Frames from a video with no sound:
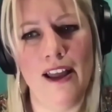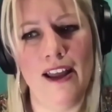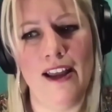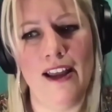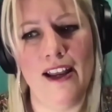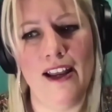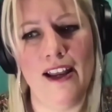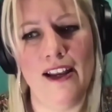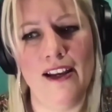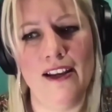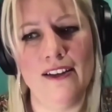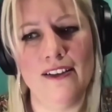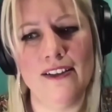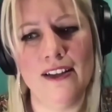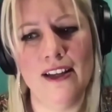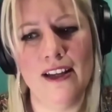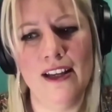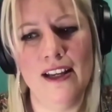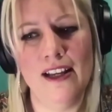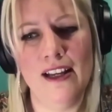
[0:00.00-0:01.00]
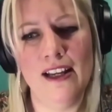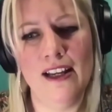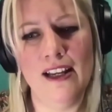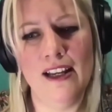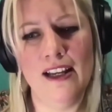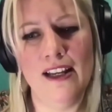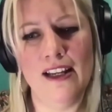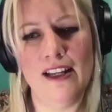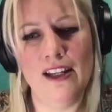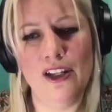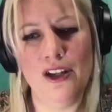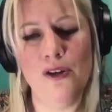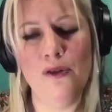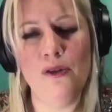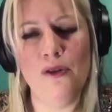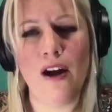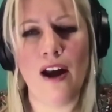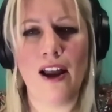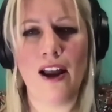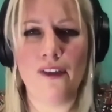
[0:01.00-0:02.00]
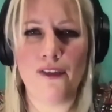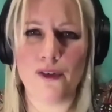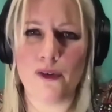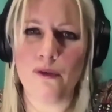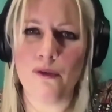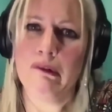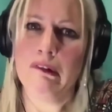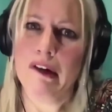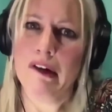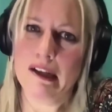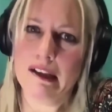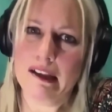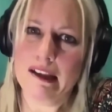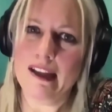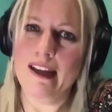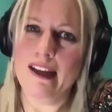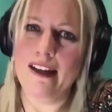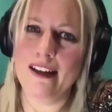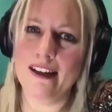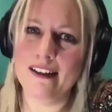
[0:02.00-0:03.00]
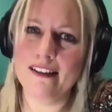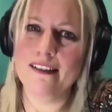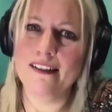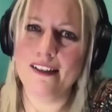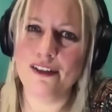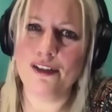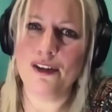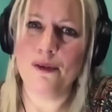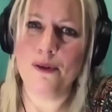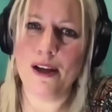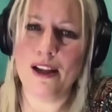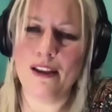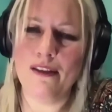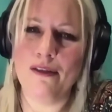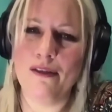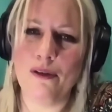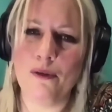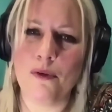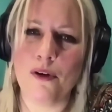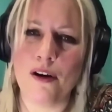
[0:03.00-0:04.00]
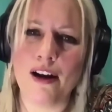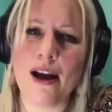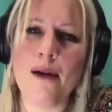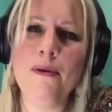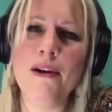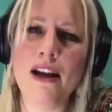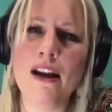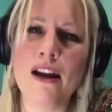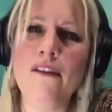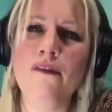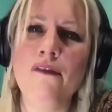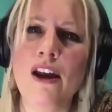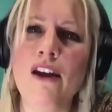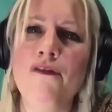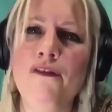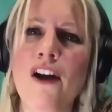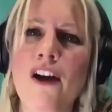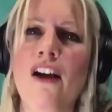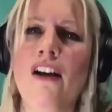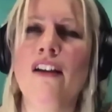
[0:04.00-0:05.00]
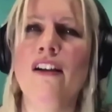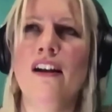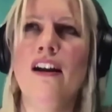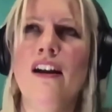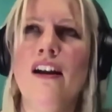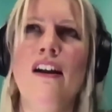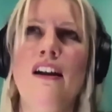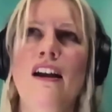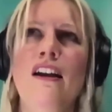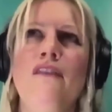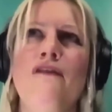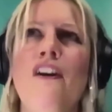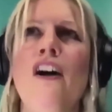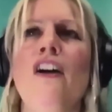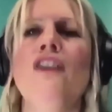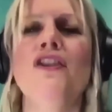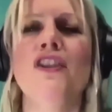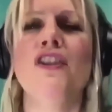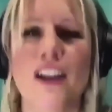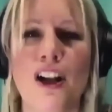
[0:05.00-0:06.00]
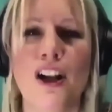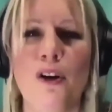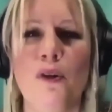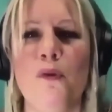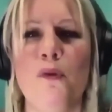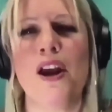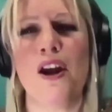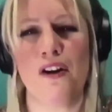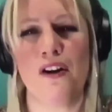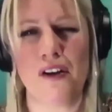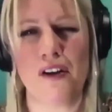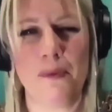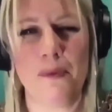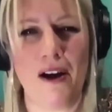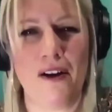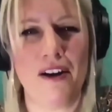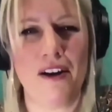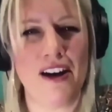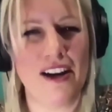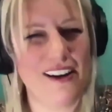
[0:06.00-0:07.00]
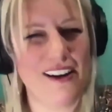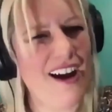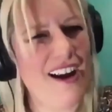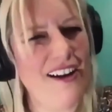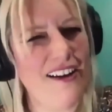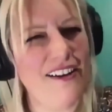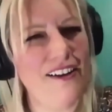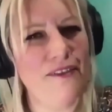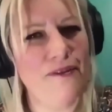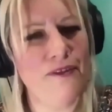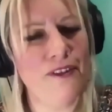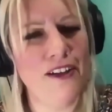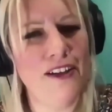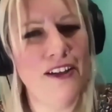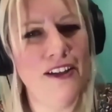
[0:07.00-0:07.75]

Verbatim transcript: And you guys are really doing the work. I mean, it felt a little weird about it, kind of.